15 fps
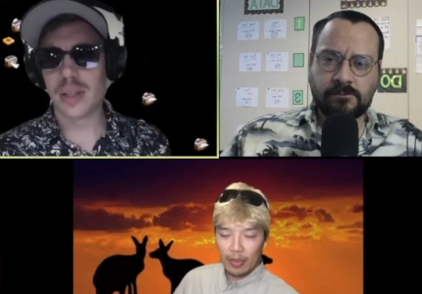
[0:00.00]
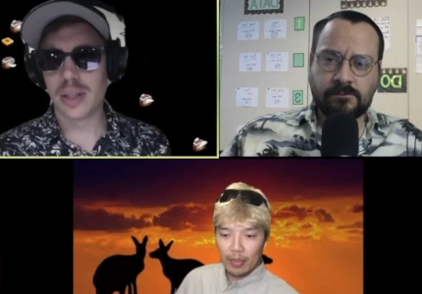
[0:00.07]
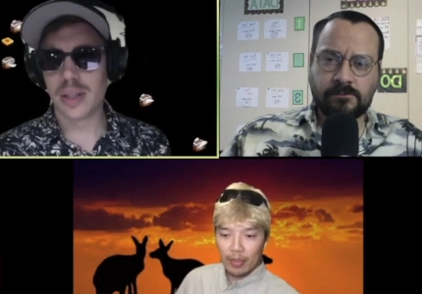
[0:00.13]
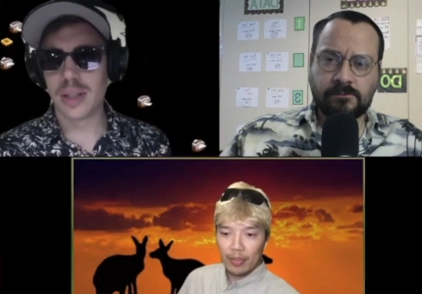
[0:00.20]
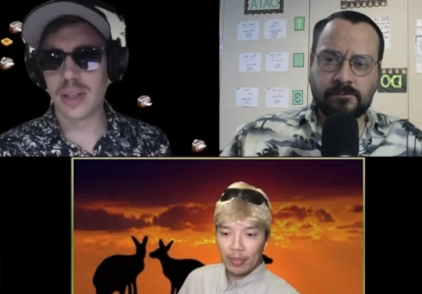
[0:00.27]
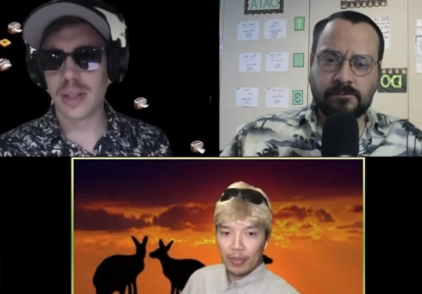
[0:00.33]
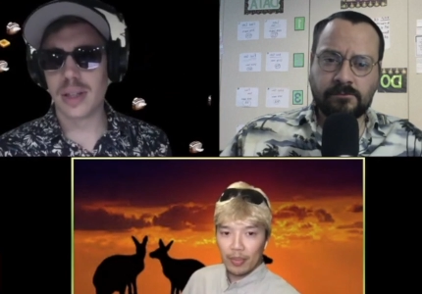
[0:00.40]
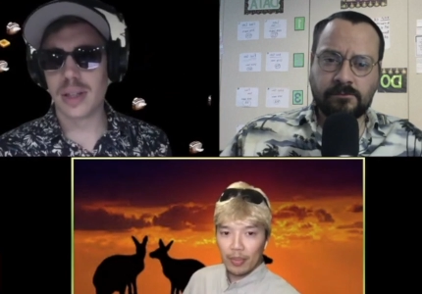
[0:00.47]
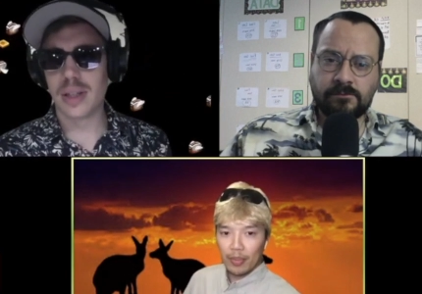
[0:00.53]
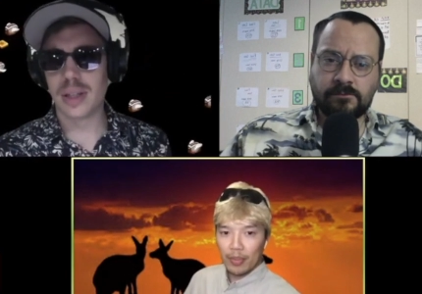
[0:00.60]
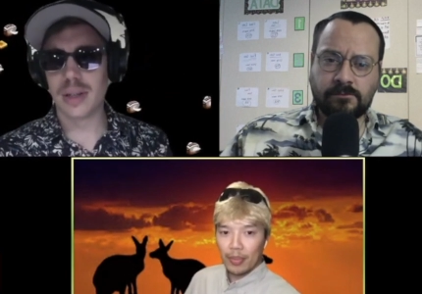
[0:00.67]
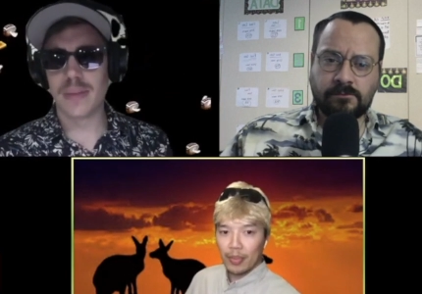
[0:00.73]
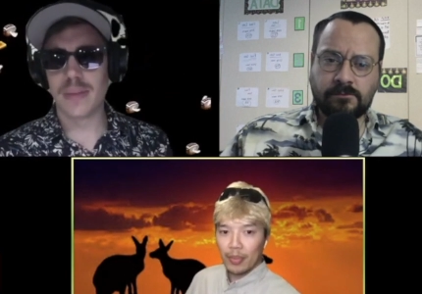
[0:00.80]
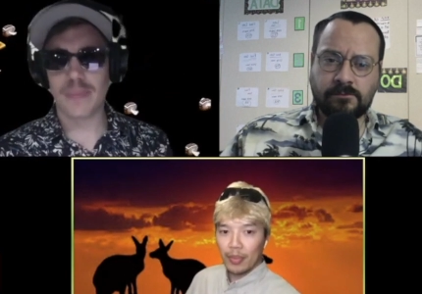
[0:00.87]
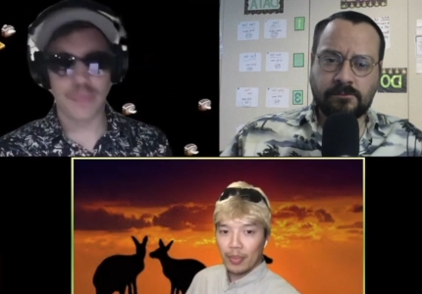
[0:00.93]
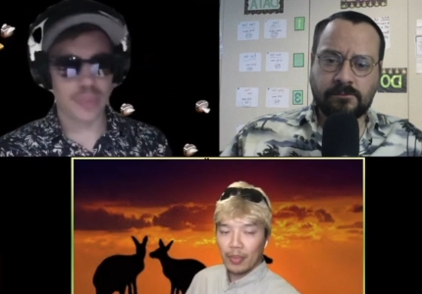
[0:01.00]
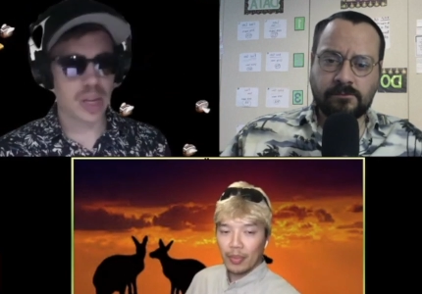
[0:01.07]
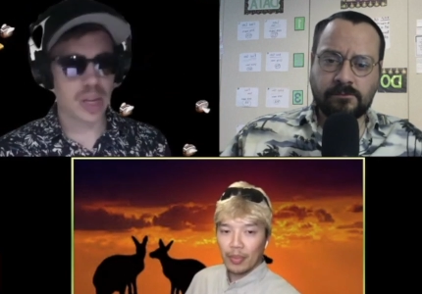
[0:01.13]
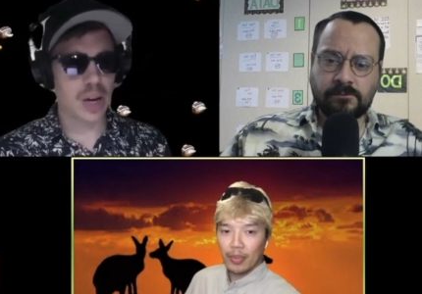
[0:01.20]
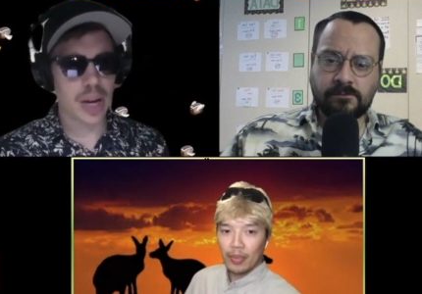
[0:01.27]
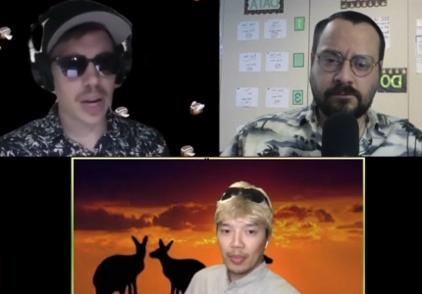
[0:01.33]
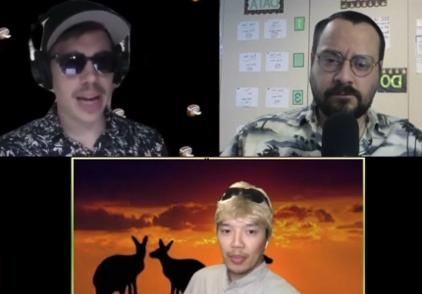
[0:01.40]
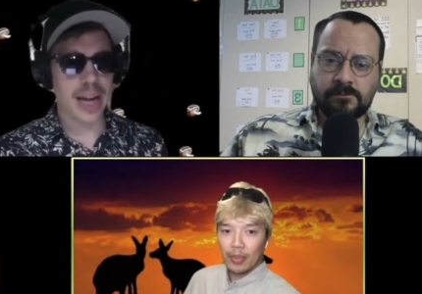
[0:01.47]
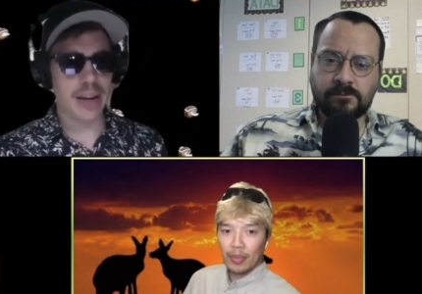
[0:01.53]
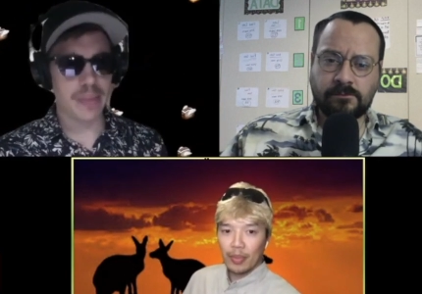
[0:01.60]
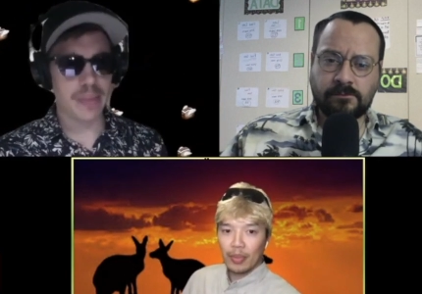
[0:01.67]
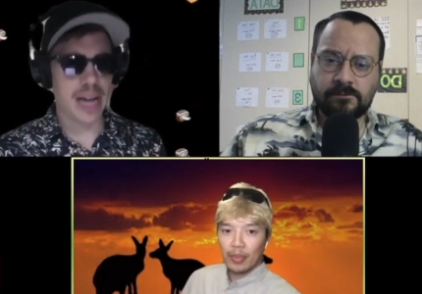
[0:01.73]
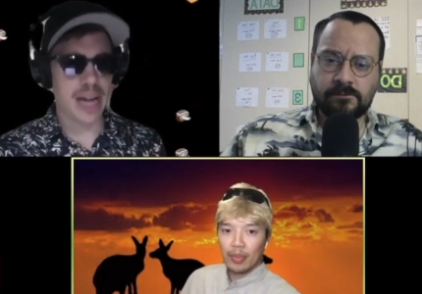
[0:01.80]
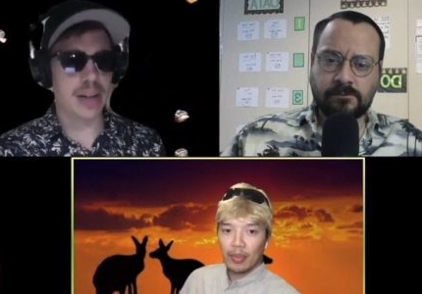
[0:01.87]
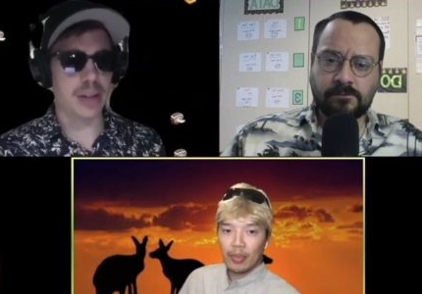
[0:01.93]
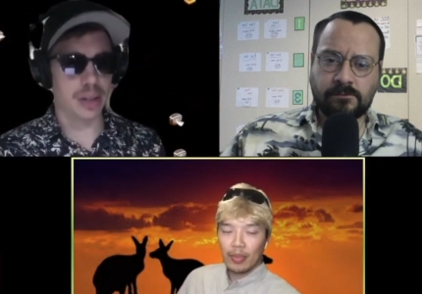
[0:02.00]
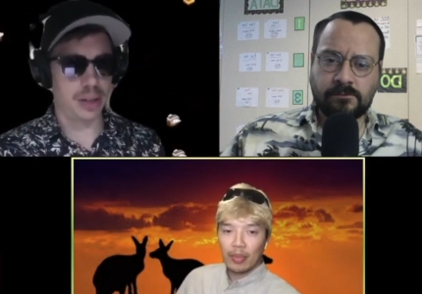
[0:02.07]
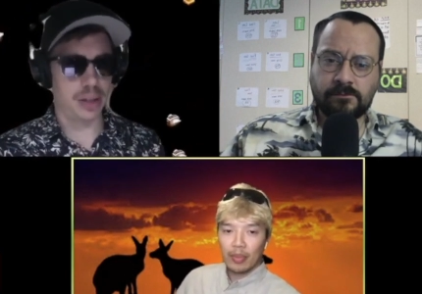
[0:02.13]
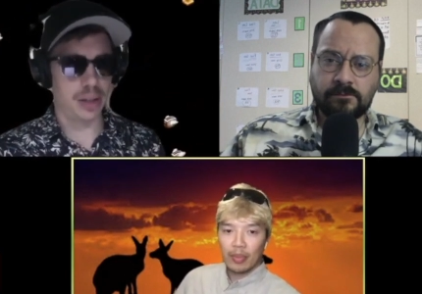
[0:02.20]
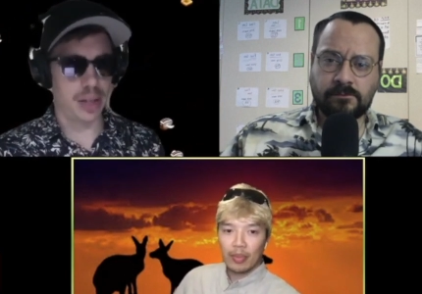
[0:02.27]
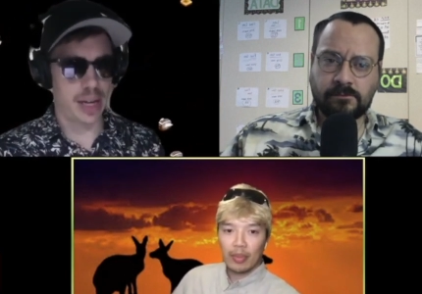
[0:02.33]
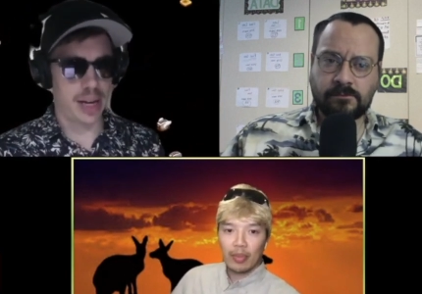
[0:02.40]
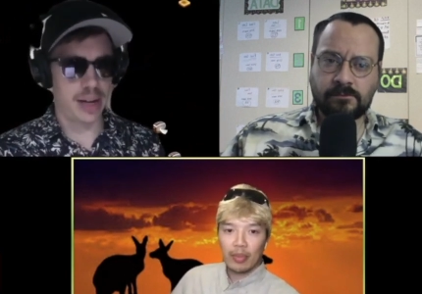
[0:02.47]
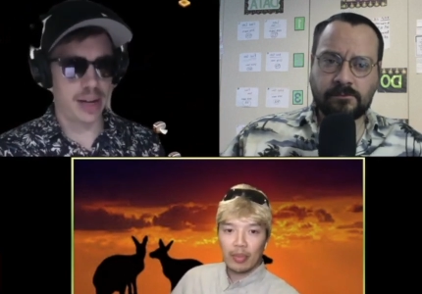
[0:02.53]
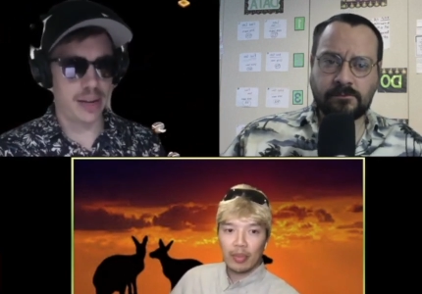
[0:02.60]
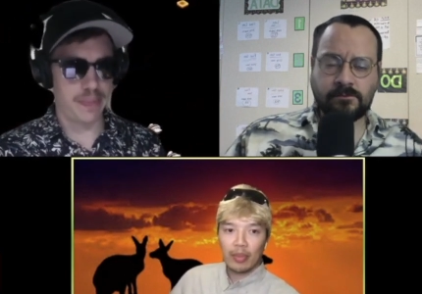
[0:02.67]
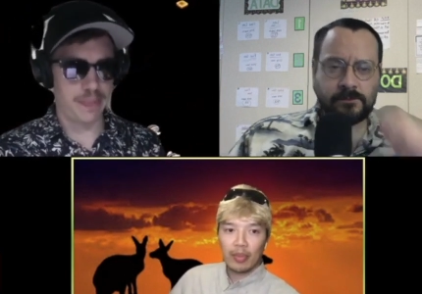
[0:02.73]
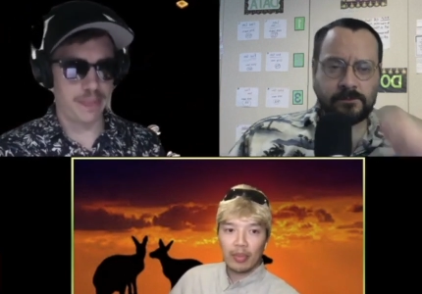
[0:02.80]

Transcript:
Speaker 1: Right. Okay, Michael. Um,